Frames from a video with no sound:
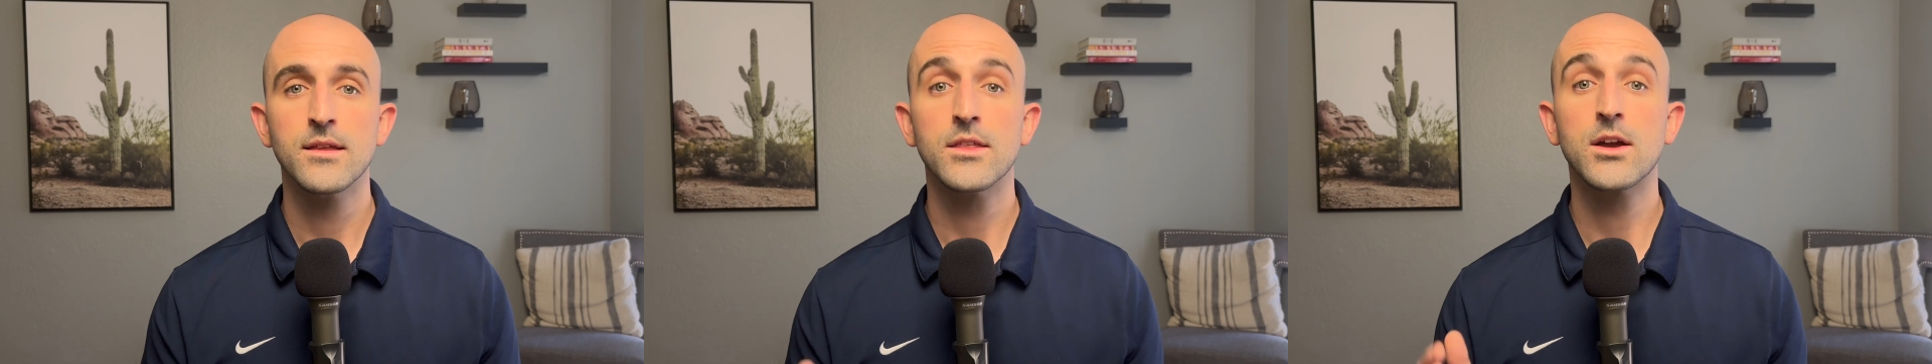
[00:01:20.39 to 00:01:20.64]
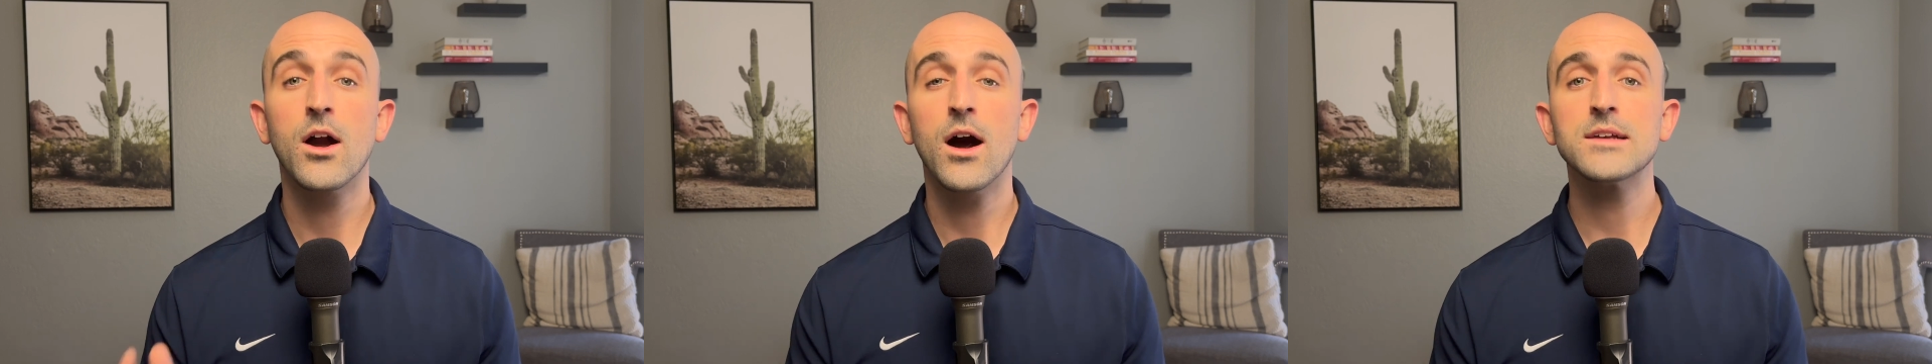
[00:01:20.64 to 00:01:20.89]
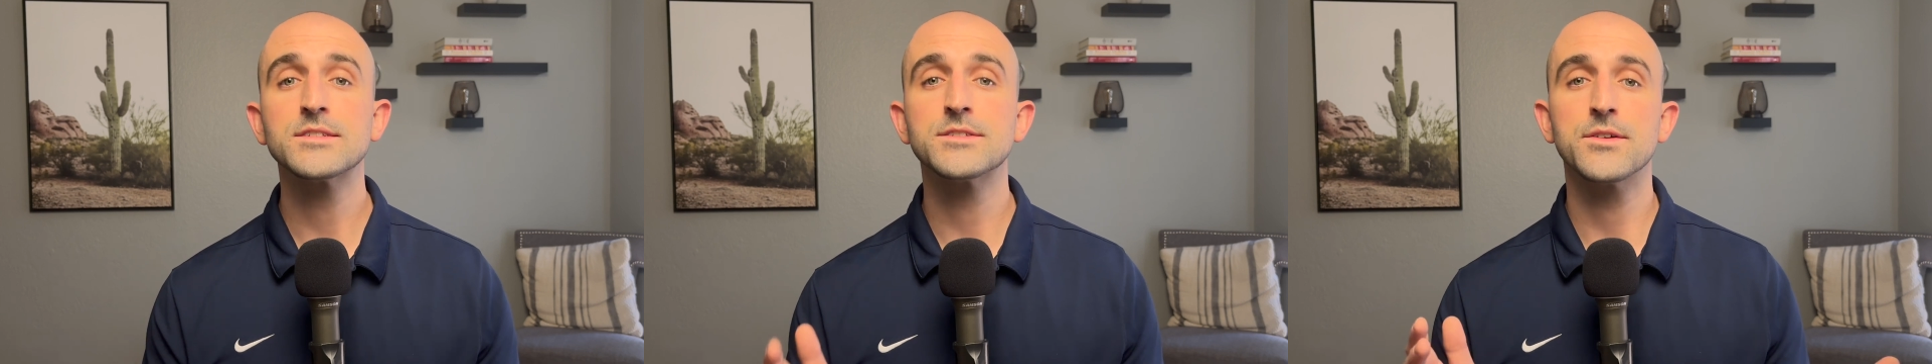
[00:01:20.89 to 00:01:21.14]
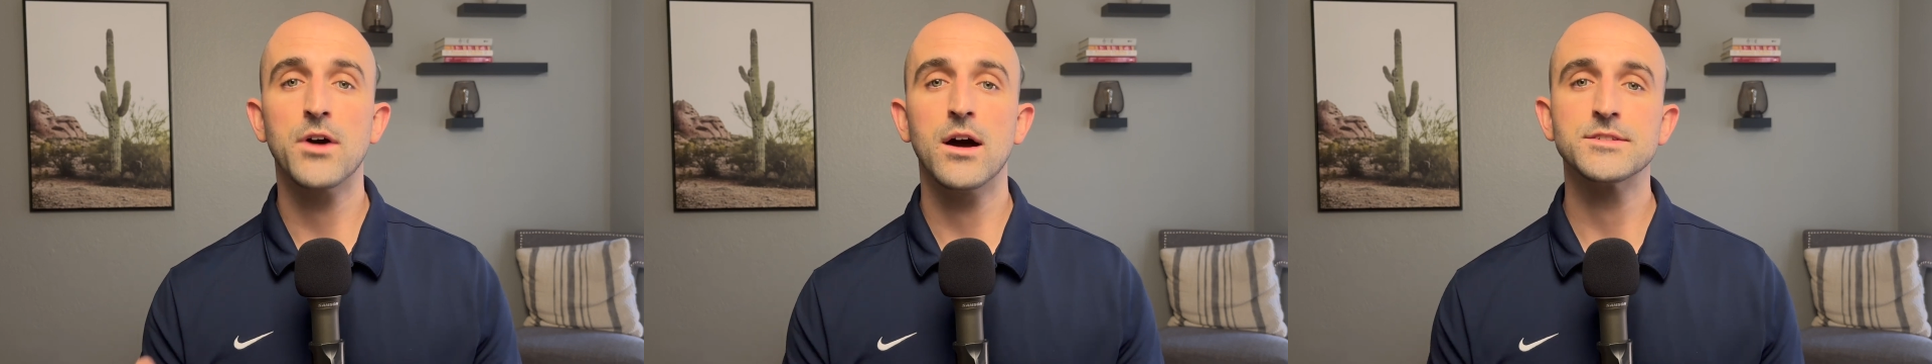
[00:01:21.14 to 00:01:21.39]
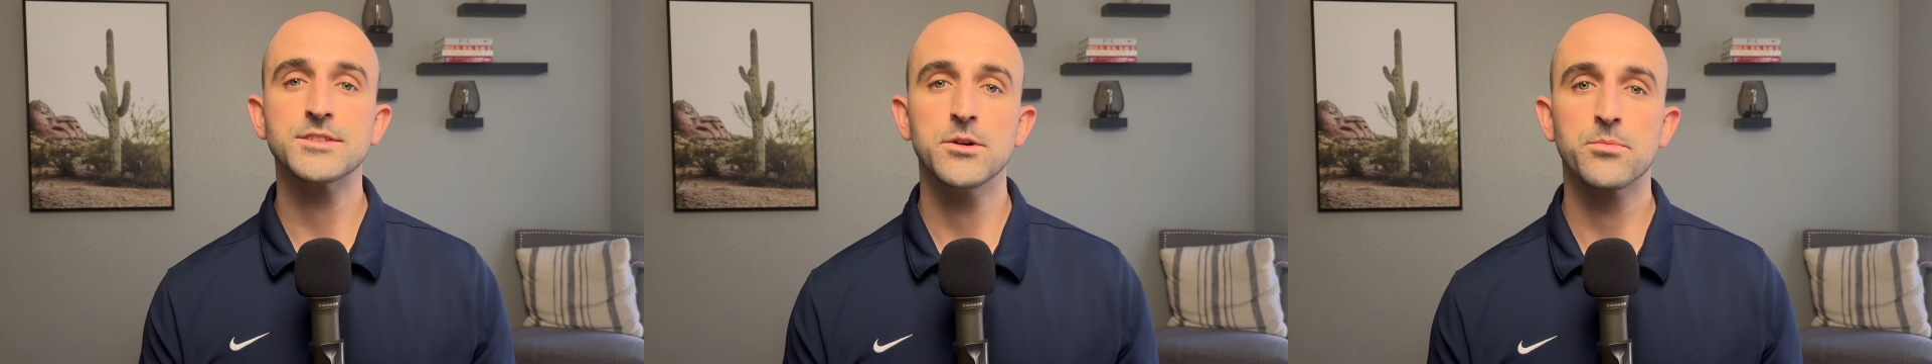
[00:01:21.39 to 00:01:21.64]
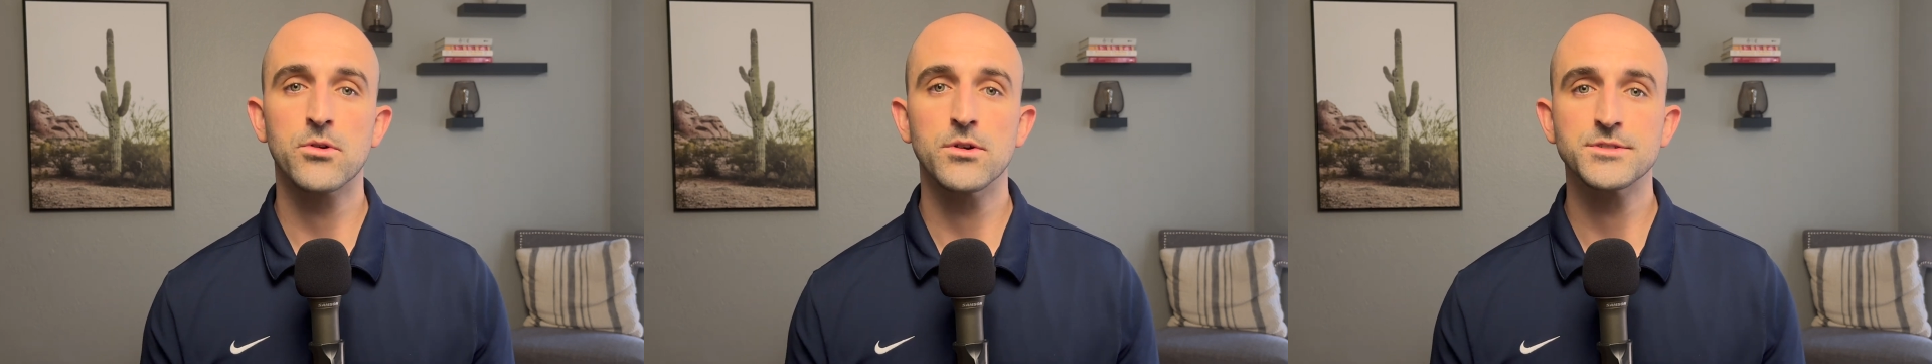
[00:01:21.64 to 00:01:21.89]
The causes of
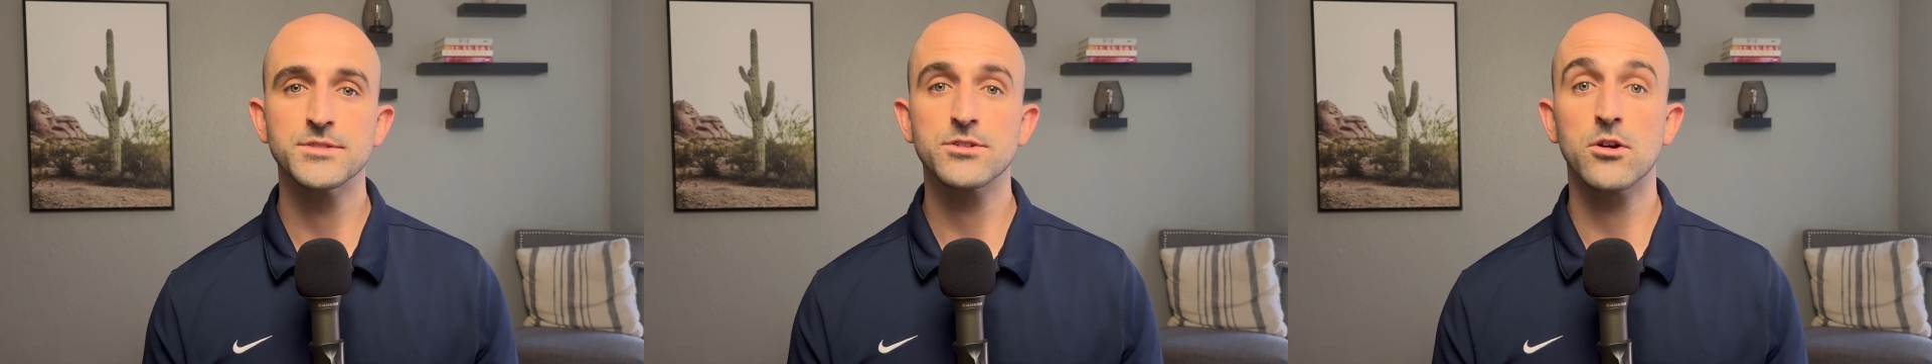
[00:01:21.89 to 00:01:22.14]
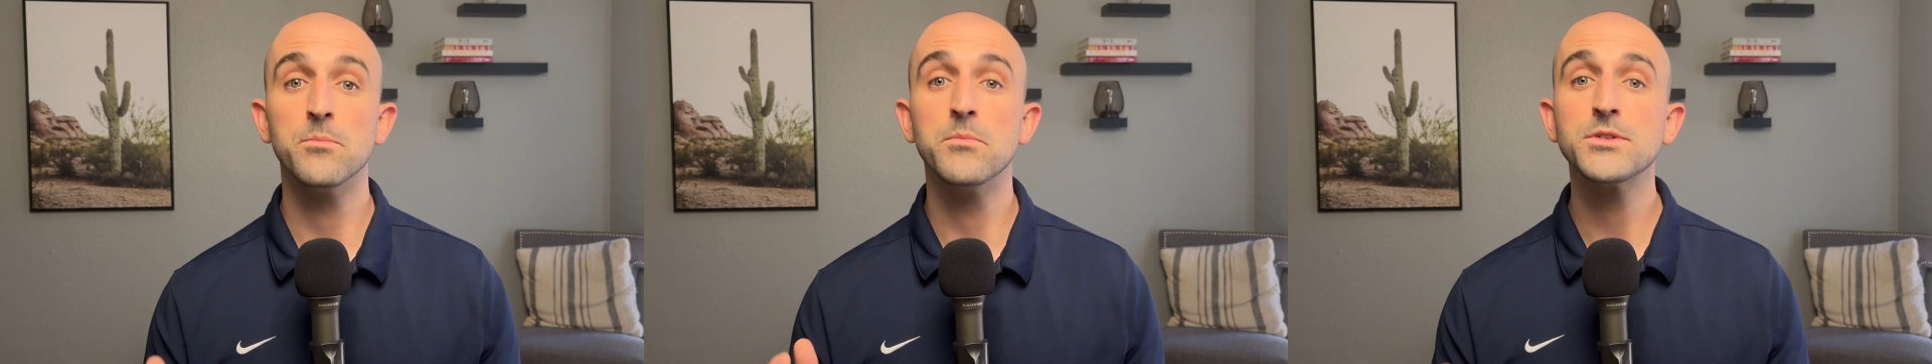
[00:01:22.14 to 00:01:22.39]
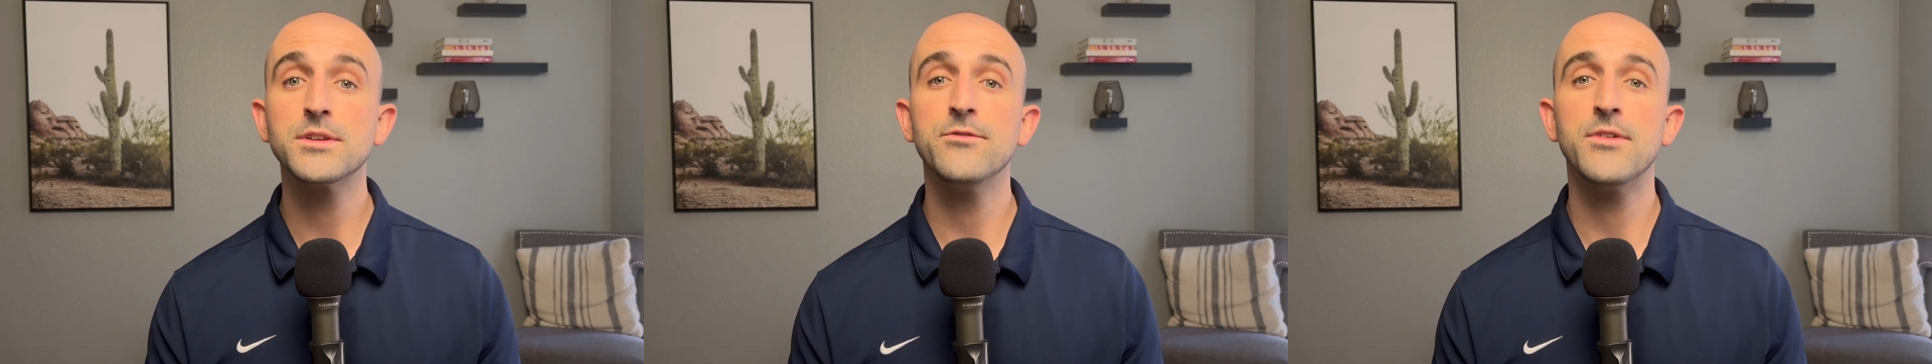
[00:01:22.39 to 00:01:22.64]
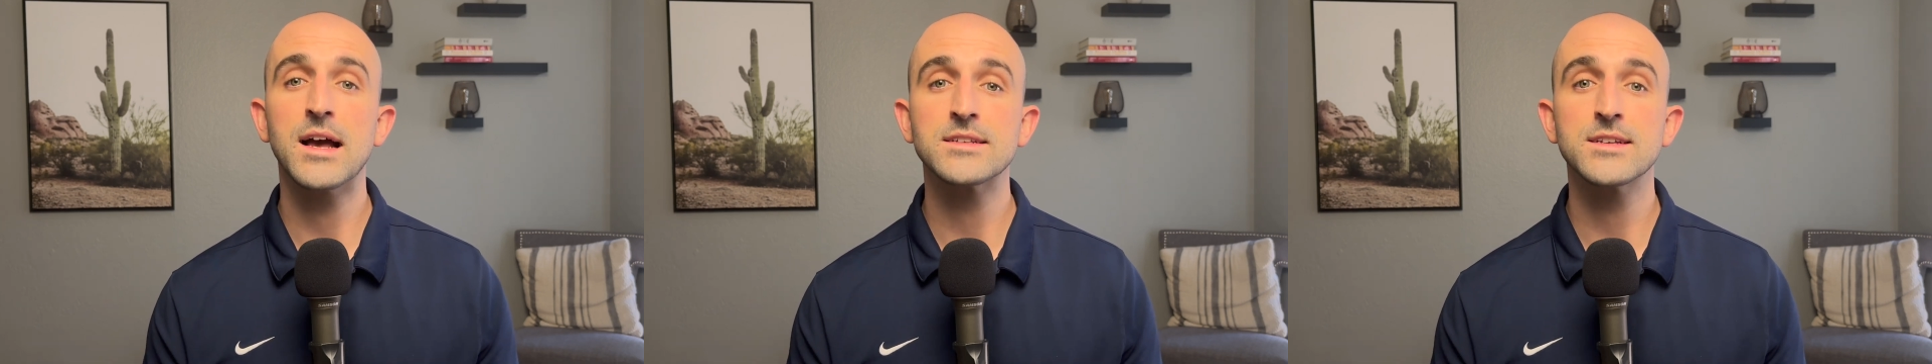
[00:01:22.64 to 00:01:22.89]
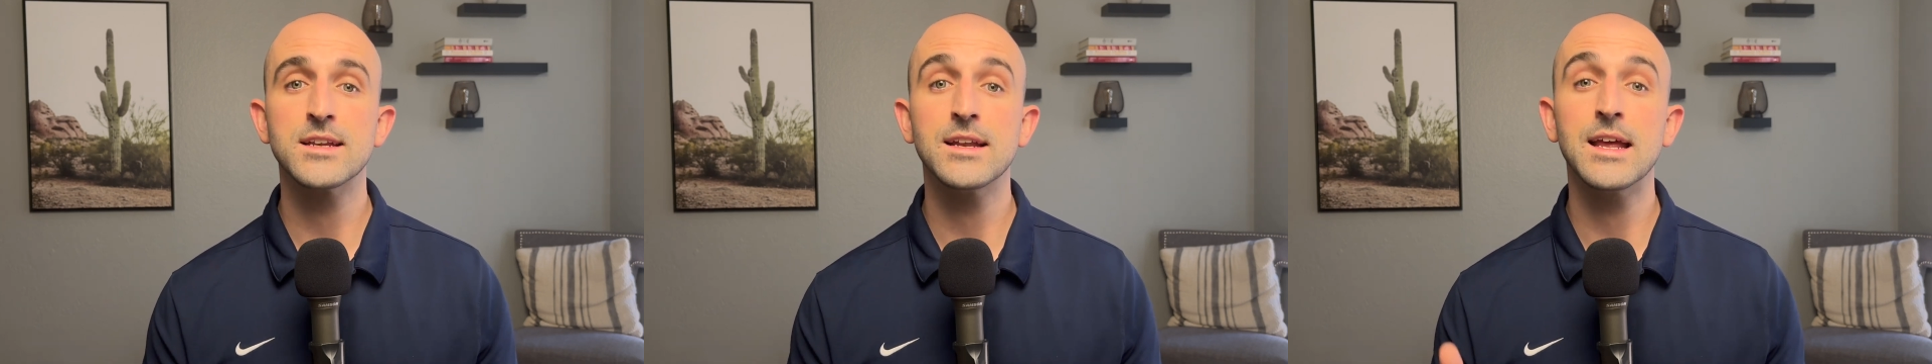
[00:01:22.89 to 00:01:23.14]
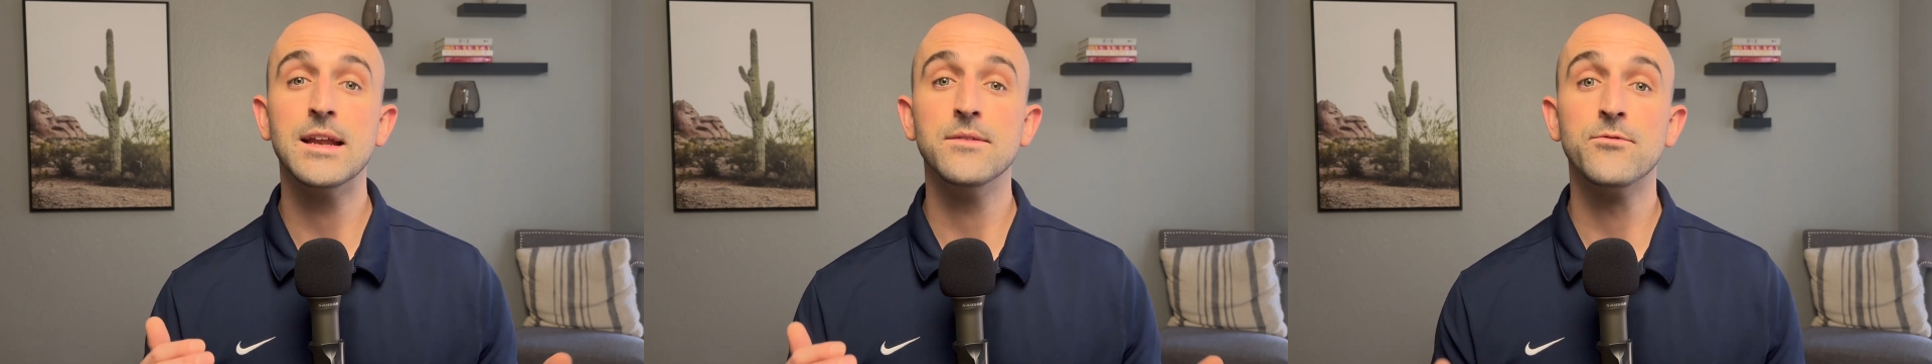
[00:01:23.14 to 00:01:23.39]
osteoporosis are
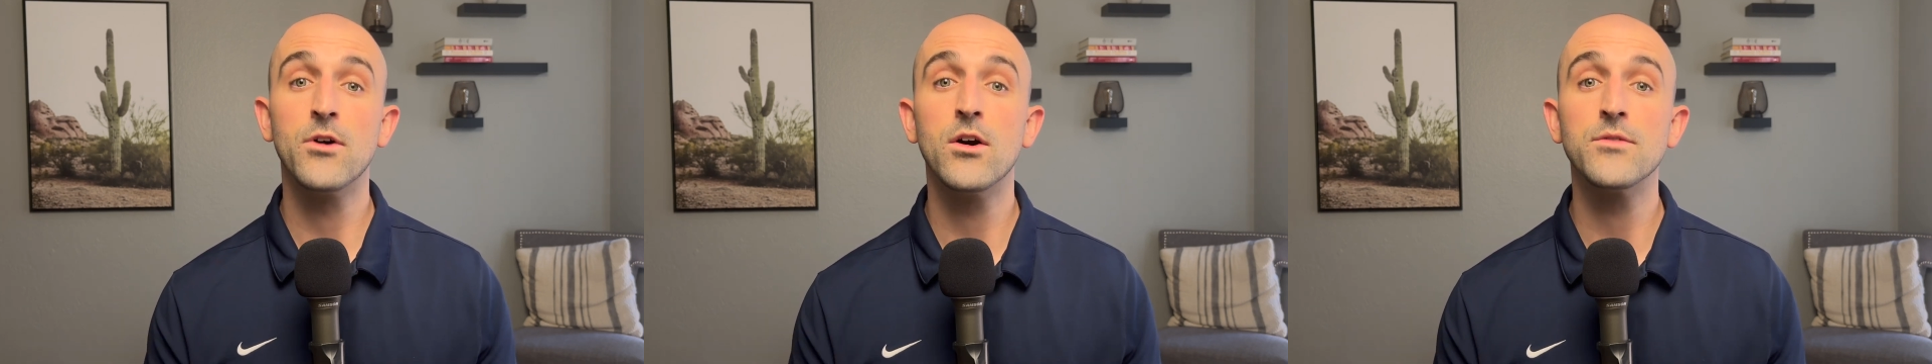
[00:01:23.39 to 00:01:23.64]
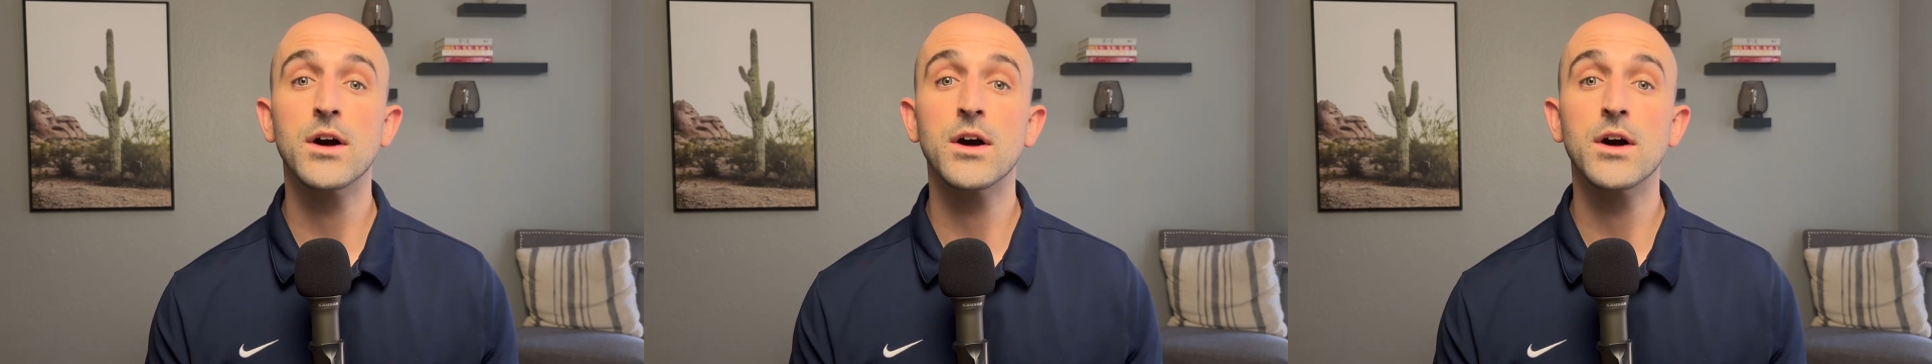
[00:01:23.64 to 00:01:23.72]
multifaceted and involve